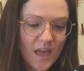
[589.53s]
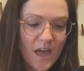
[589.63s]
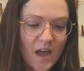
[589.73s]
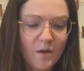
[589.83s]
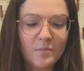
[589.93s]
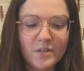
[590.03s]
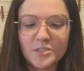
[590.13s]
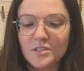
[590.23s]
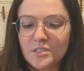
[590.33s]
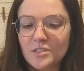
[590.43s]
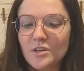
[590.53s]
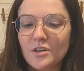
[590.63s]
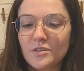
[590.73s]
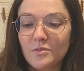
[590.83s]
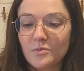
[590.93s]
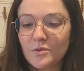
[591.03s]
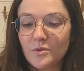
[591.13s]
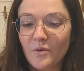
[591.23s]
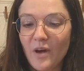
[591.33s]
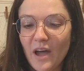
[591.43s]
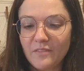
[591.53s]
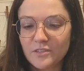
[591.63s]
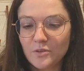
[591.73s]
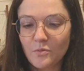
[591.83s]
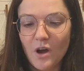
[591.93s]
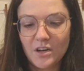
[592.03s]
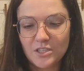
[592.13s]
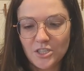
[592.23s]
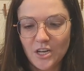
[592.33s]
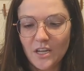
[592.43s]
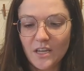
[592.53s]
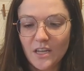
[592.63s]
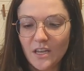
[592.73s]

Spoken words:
how much this yarn grew after washing.